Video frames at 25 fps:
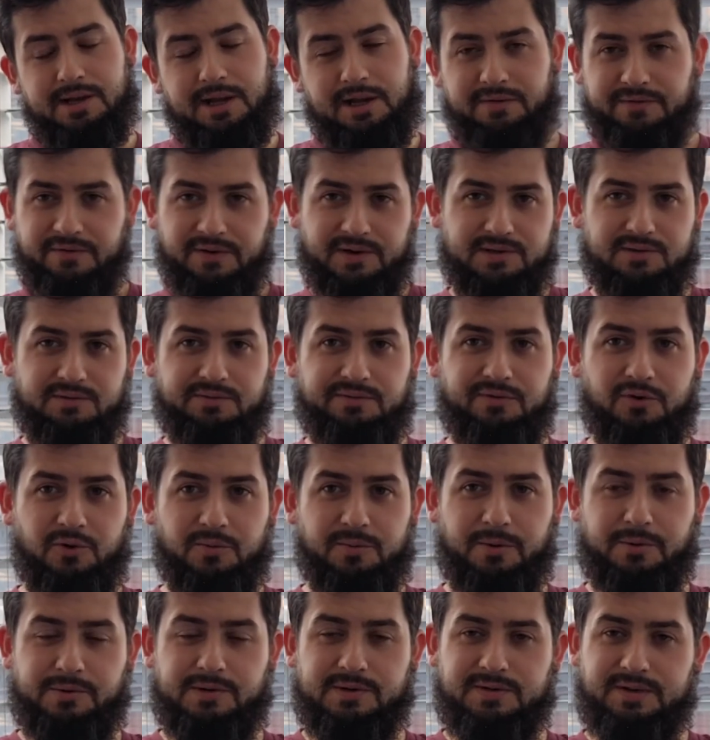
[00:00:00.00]
Like, first and
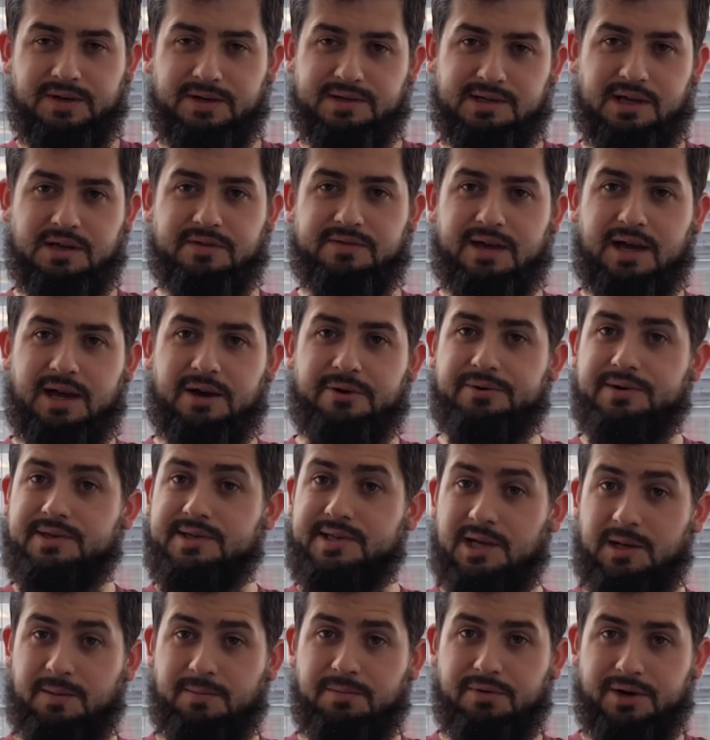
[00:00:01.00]
foremost, things like that are a
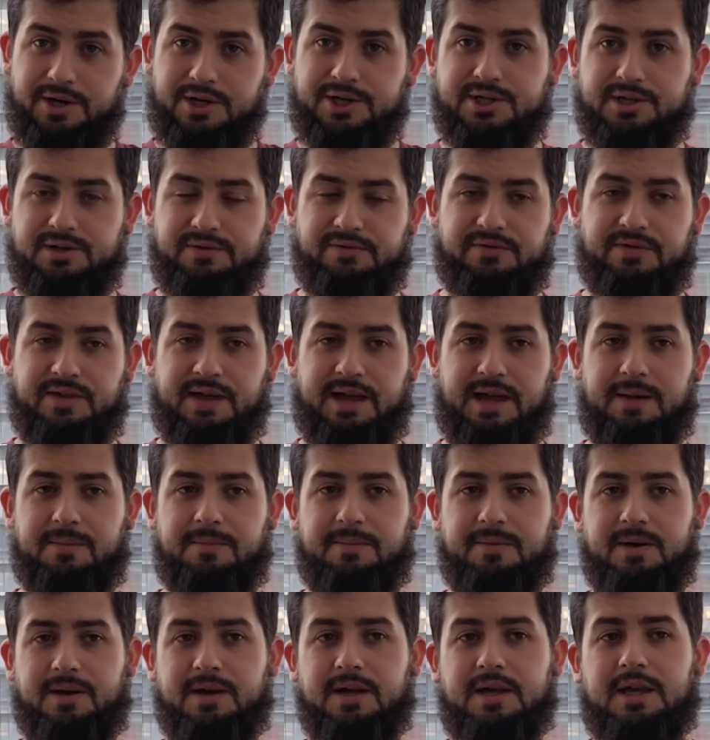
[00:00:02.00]
celebration of
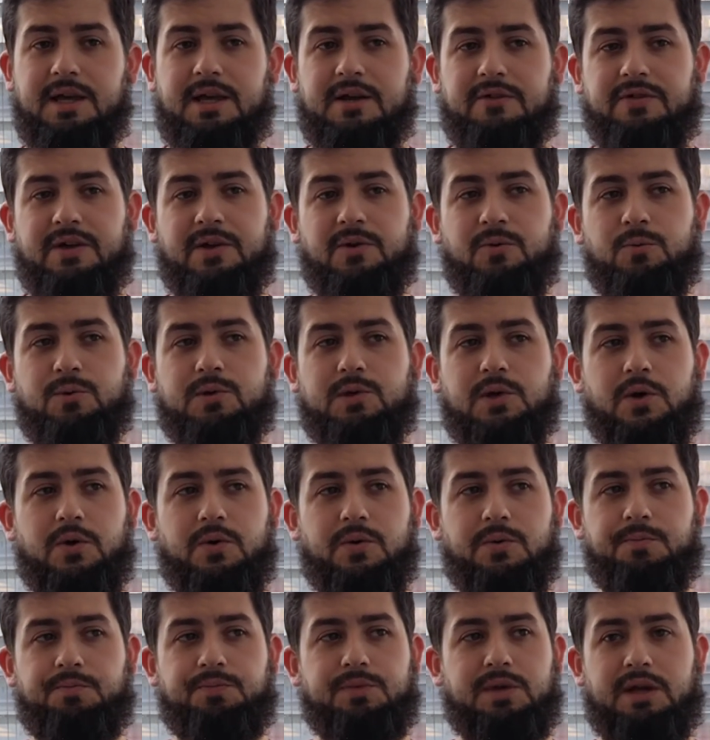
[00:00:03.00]
that, but then
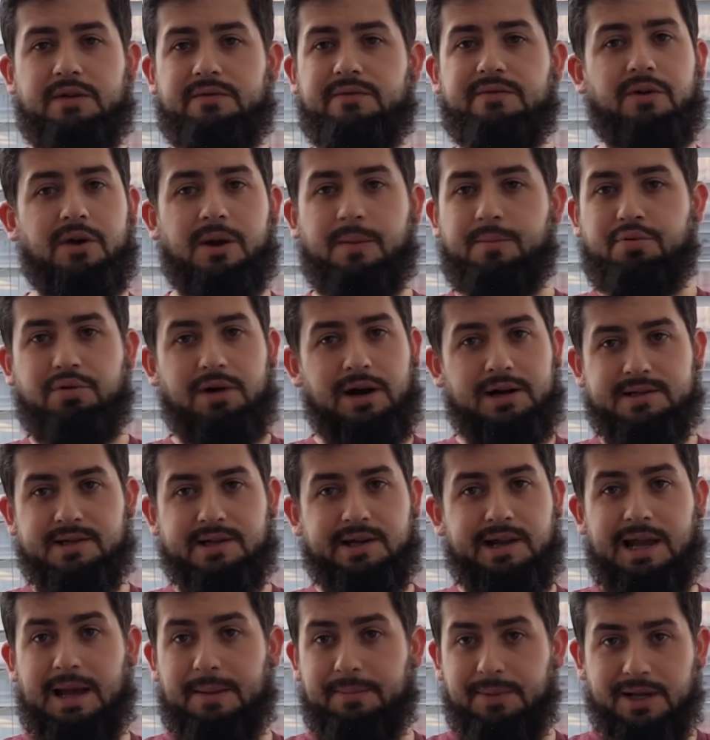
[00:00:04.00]
also in very
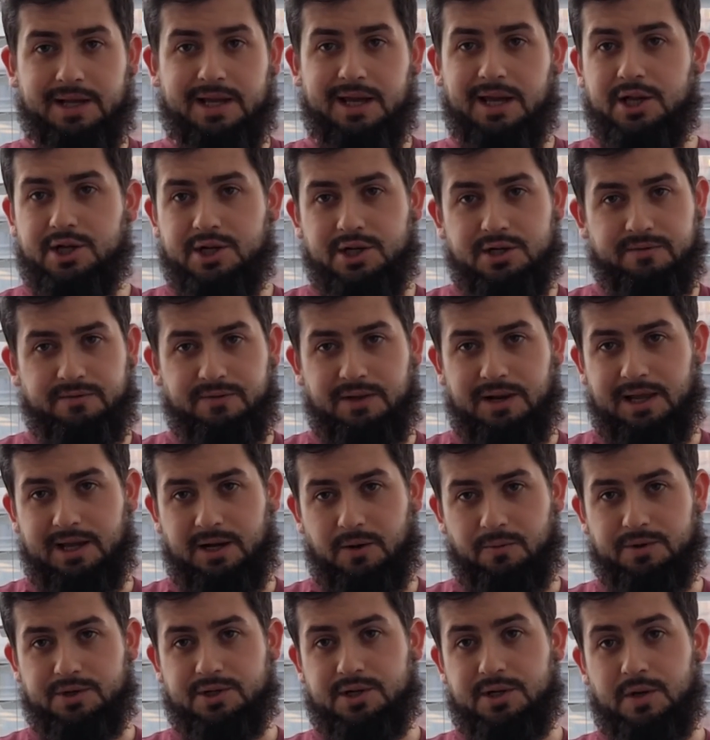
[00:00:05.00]
practical application of the
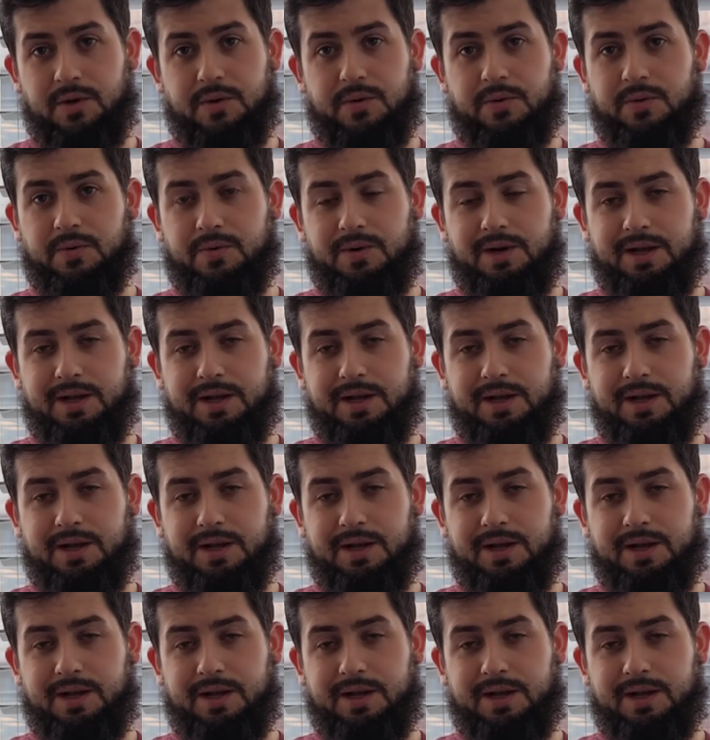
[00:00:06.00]
language too.